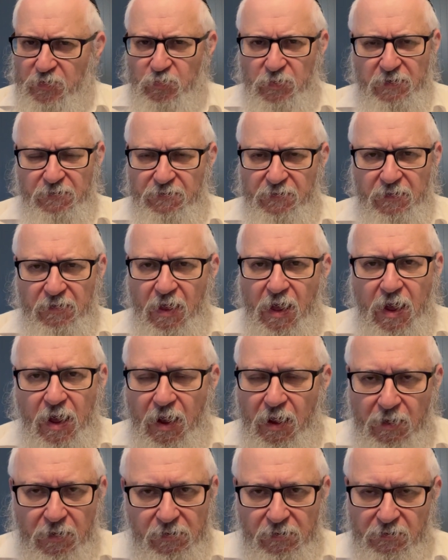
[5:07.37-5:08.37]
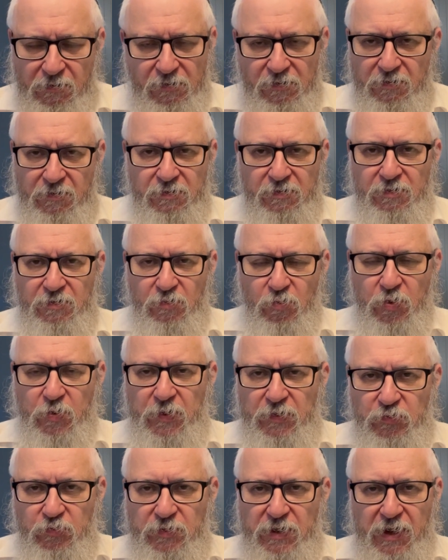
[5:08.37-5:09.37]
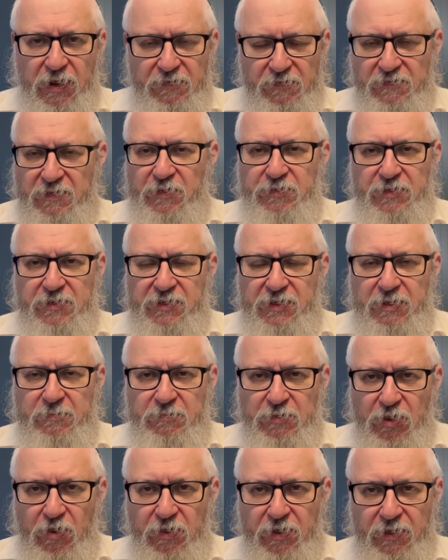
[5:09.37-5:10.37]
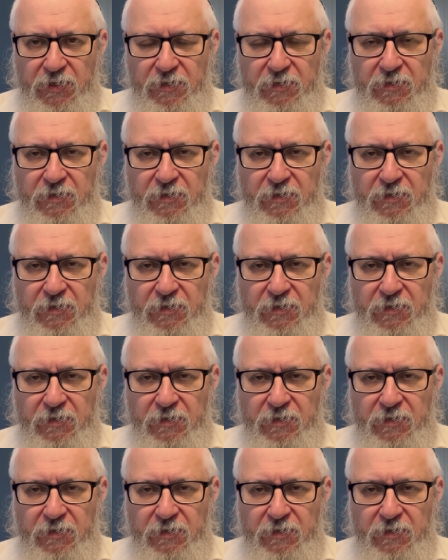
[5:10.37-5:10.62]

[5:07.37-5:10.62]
where you feel, what do I do now? There's nothing to keep me going.